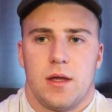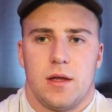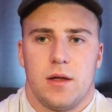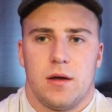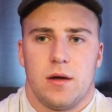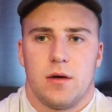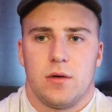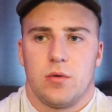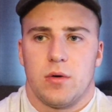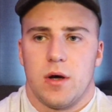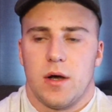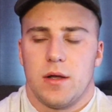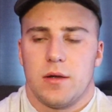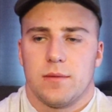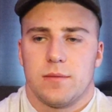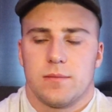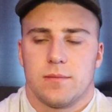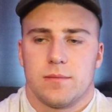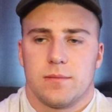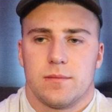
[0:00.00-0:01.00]
And you know
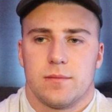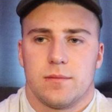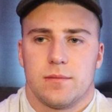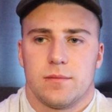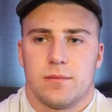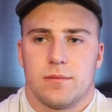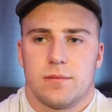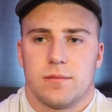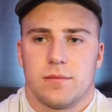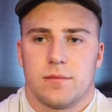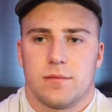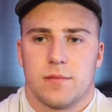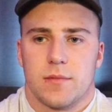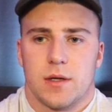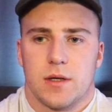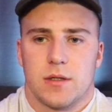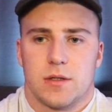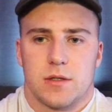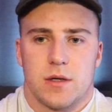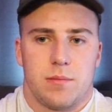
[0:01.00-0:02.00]
what?
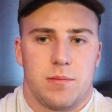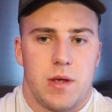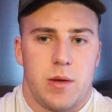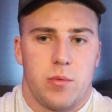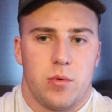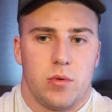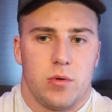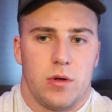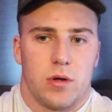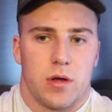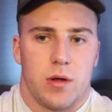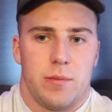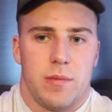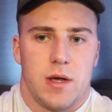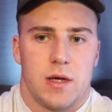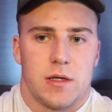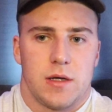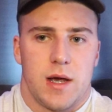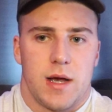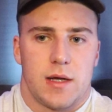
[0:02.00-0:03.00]
Some people look at
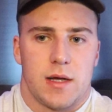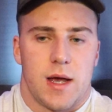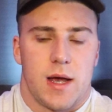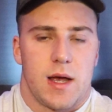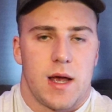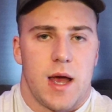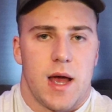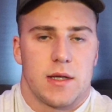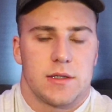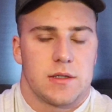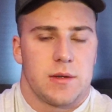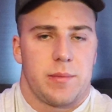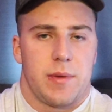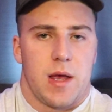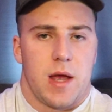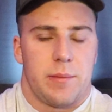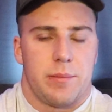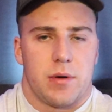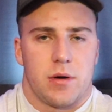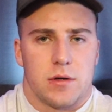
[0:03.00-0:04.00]
me as a
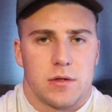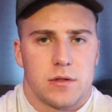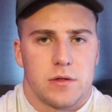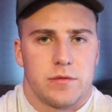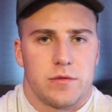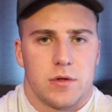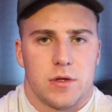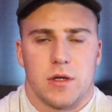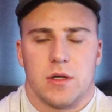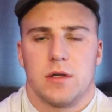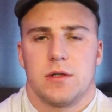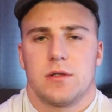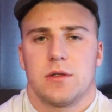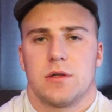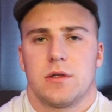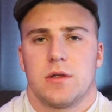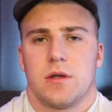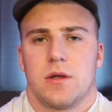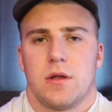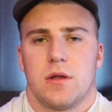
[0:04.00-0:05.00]
bad person for this.
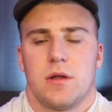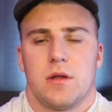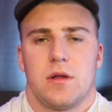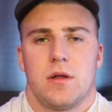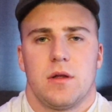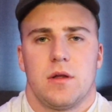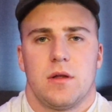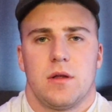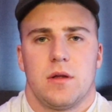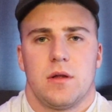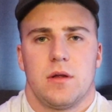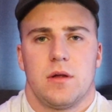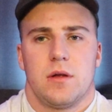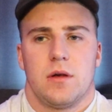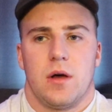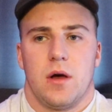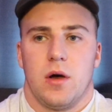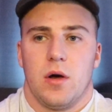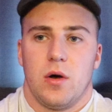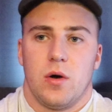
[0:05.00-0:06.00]

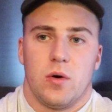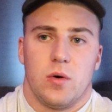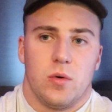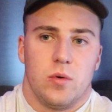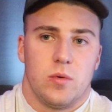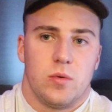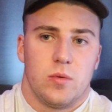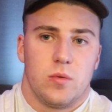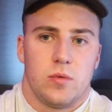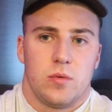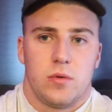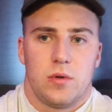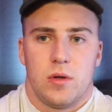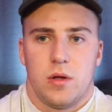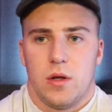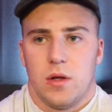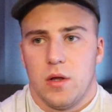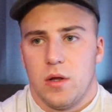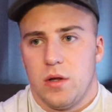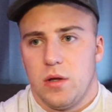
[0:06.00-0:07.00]
Oh,
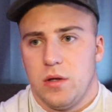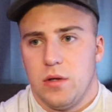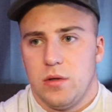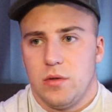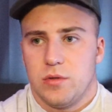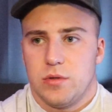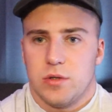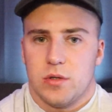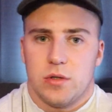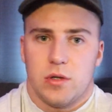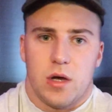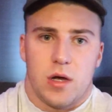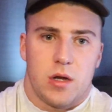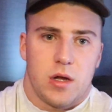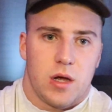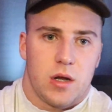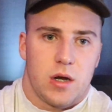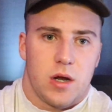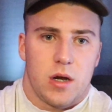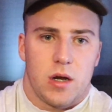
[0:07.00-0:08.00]
you should
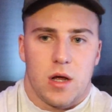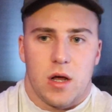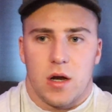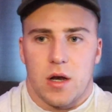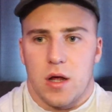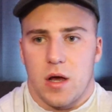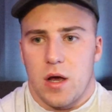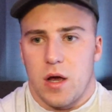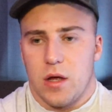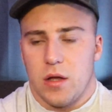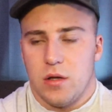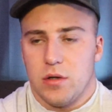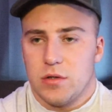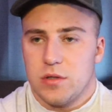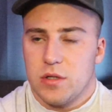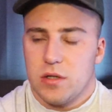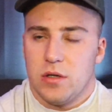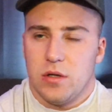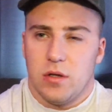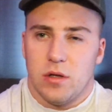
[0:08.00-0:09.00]
da-da-da-da-da. You
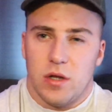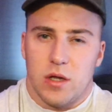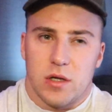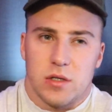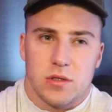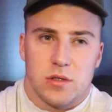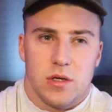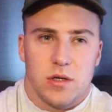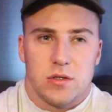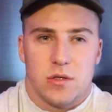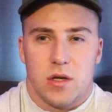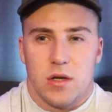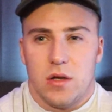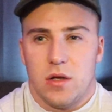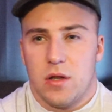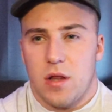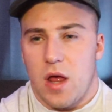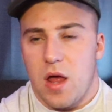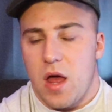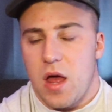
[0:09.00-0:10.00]
should do this. You should
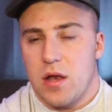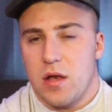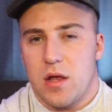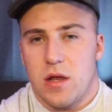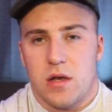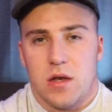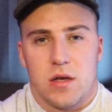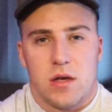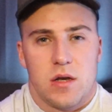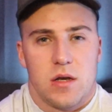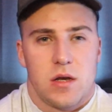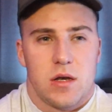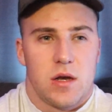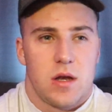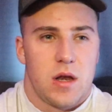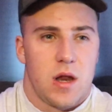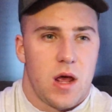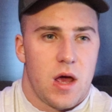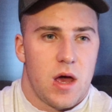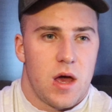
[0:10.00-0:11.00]
do that.
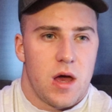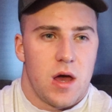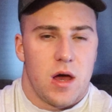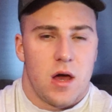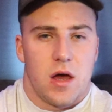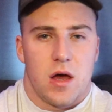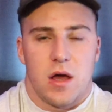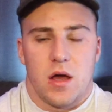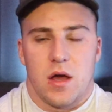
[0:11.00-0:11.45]
Na-na-na-na-na-na.